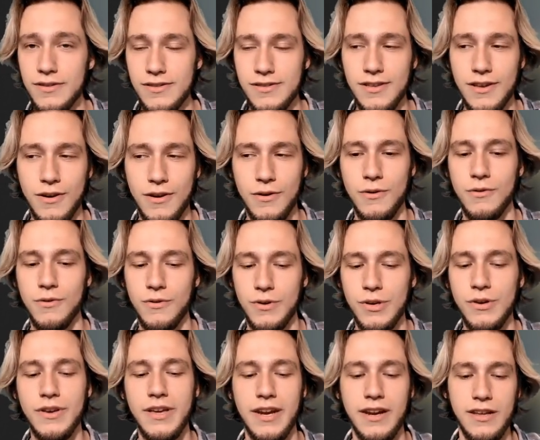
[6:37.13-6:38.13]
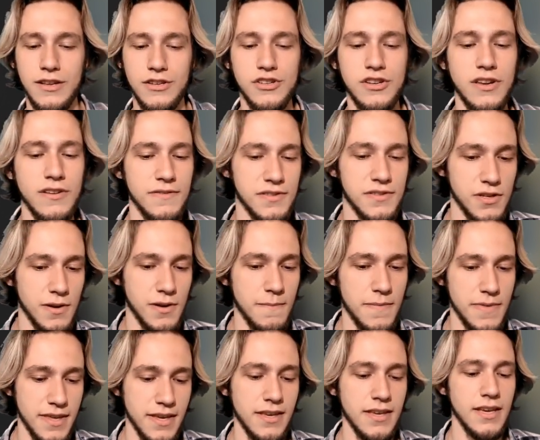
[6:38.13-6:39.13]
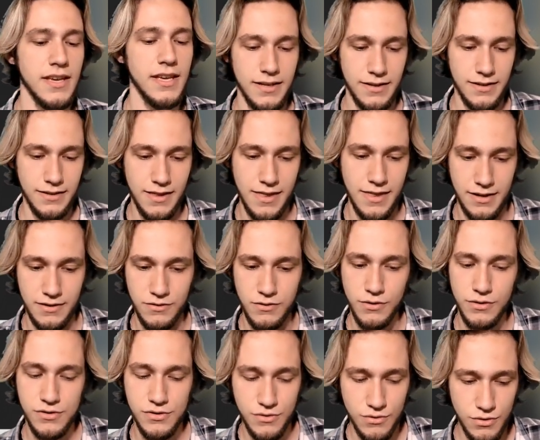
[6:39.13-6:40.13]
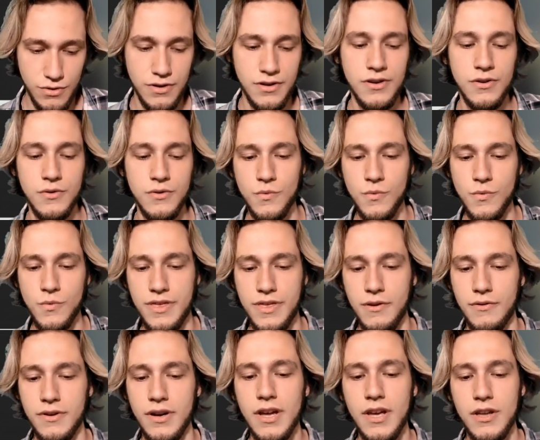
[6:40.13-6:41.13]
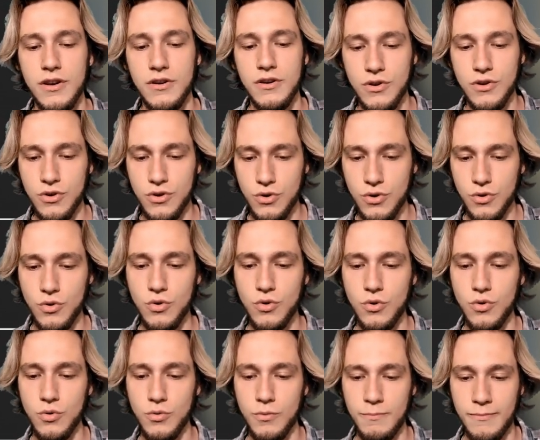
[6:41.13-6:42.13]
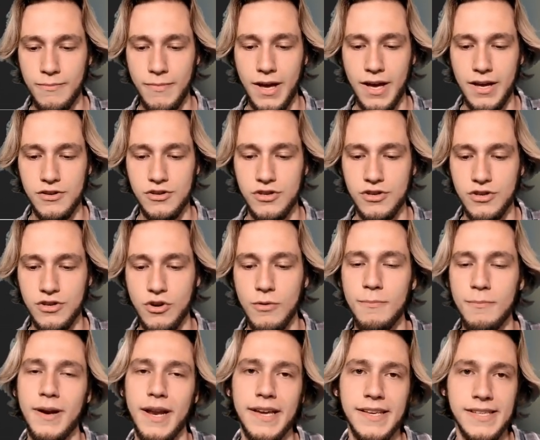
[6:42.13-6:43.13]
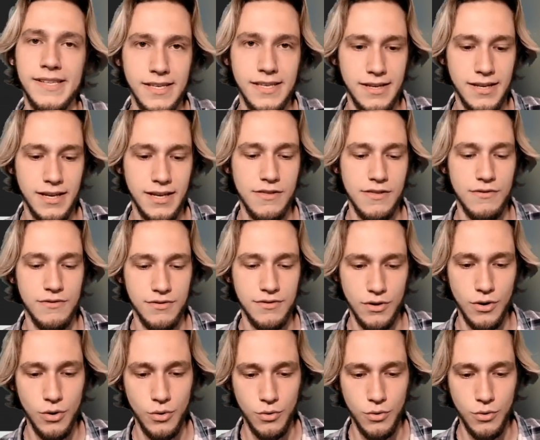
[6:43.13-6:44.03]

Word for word: So you can achieve something that looks good without too much complexity under the